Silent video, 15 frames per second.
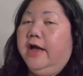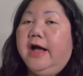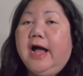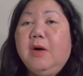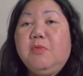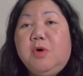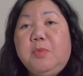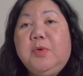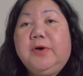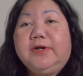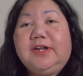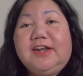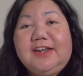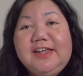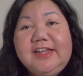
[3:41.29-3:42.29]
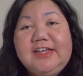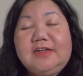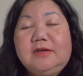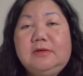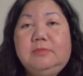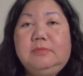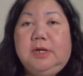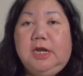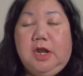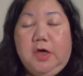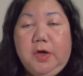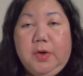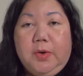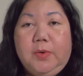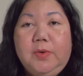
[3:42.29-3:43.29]
I will put the link
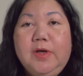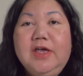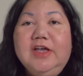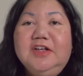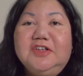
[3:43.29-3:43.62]
below